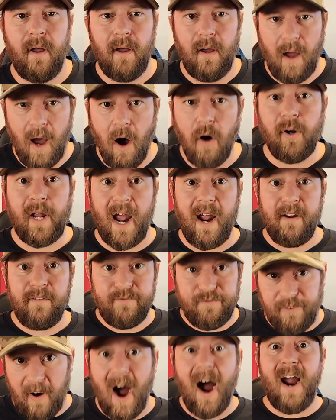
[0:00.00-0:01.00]
Okay,
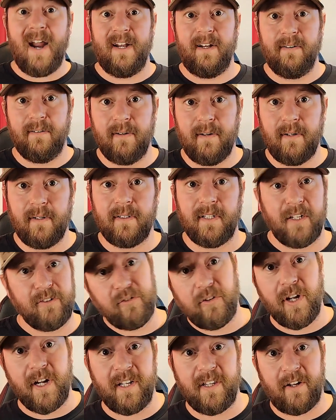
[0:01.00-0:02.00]
fine. Let's
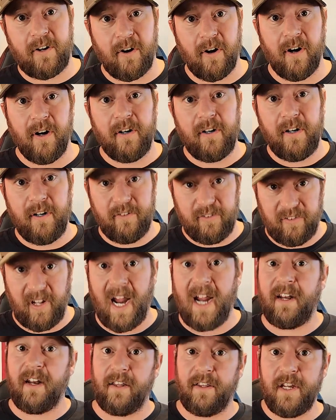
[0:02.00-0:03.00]
look at the current
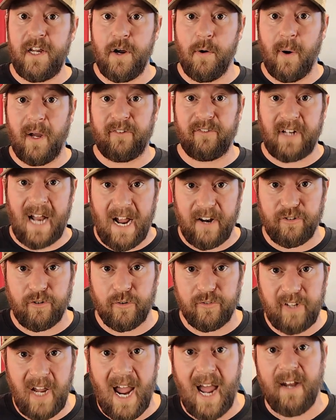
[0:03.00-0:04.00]
state of the U.S. national
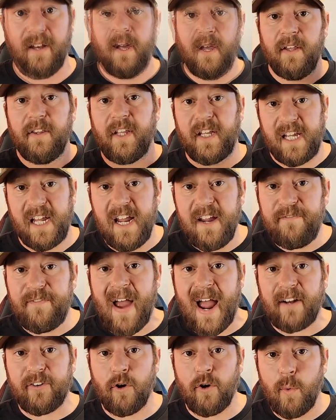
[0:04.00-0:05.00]
debt. The key
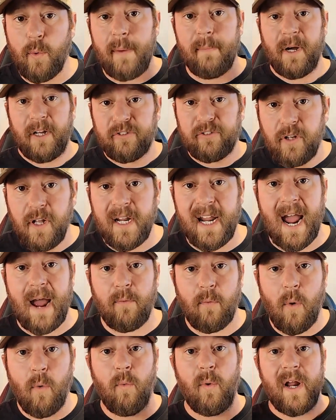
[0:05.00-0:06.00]
factor we must look at
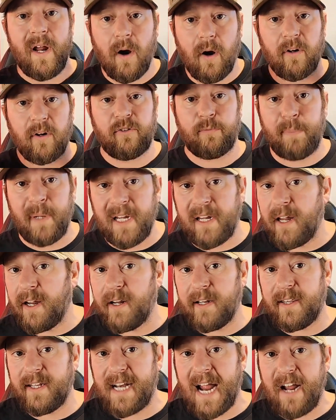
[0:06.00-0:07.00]
when we are speaking of
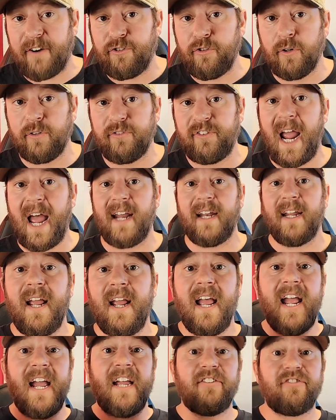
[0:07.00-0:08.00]
the national debt
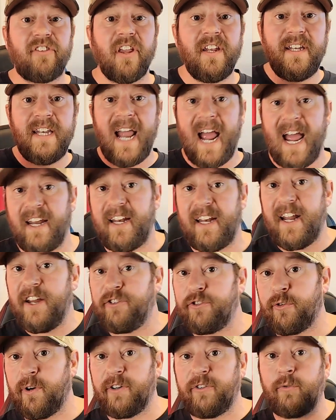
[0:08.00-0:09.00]
is the net
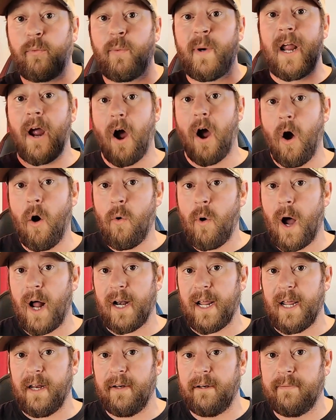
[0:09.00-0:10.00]
interest we owe on it.